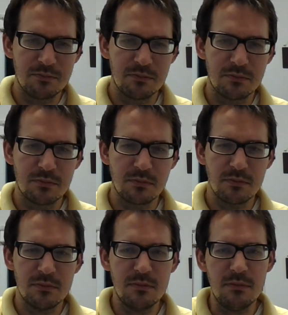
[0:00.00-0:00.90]

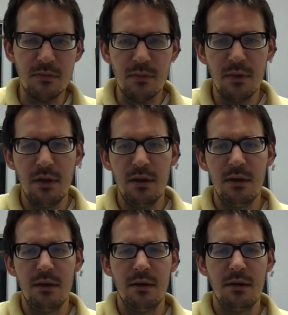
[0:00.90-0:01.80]

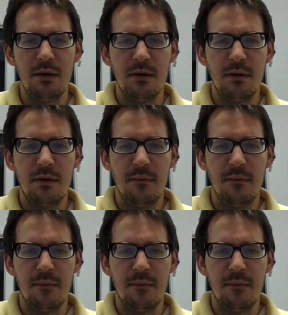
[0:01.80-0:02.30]
[no speech]